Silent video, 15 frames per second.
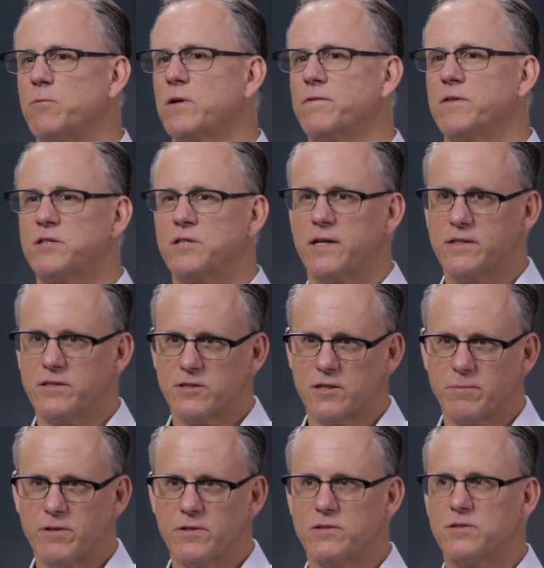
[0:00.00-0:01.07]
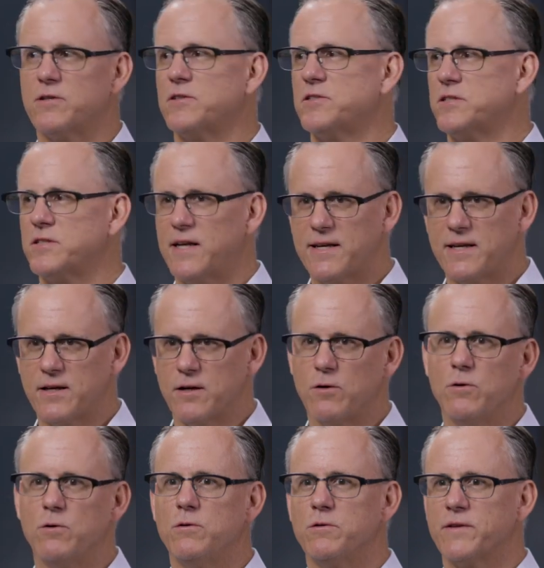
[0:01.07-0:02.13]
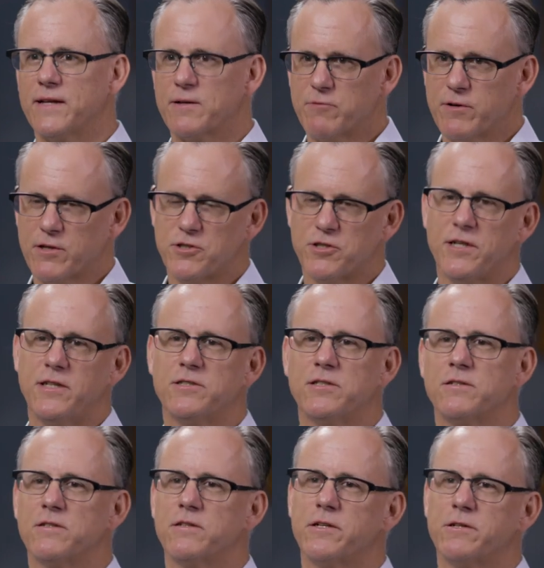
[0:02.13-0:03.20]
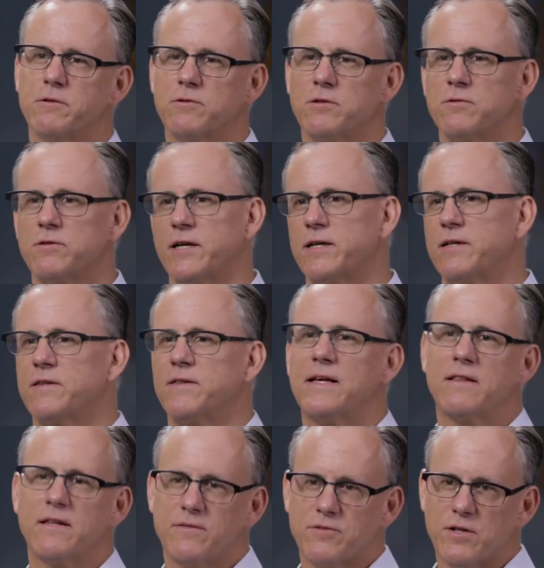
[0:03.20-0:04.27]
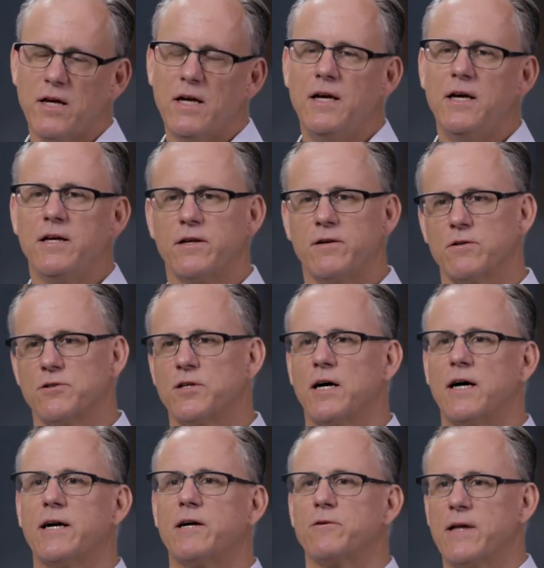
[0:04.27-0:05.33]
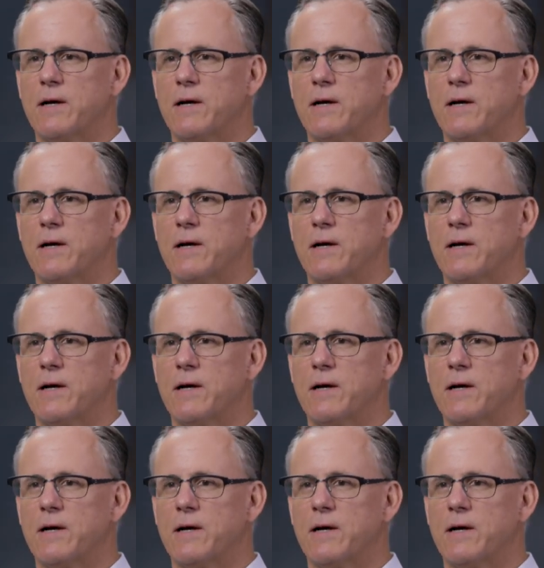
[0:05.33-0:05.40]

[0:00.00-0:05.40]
What if the China stimulus starts taking hold and that ricochets into the Eurozone data and that lifts yields higher?